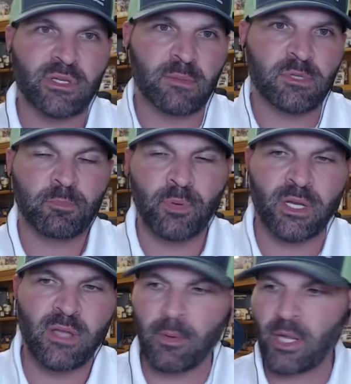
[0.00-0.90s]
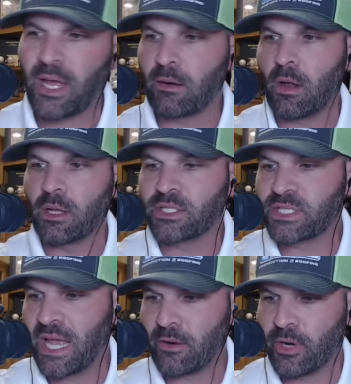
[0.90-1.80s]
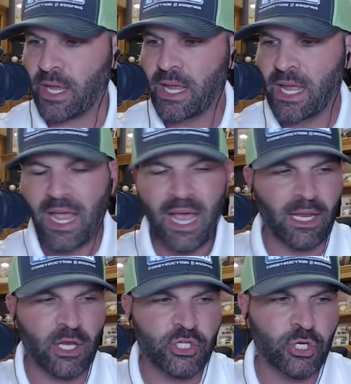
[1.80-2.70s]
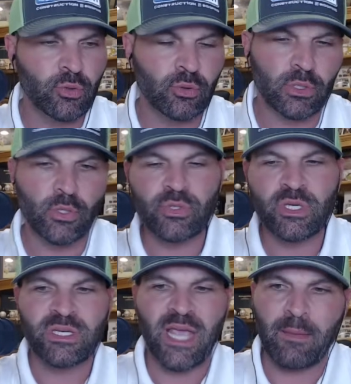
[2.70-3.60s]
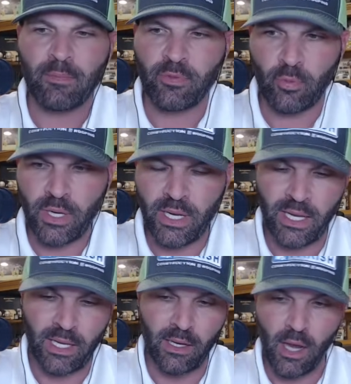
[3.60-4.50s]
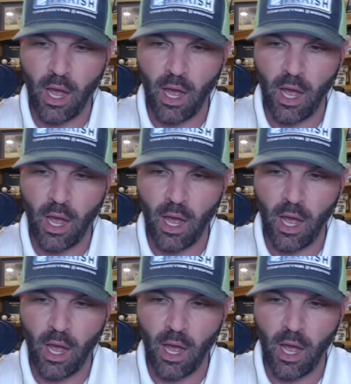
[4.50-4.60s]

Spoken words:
the team split a doubleheader on Saturday. LSU loses Game 3 in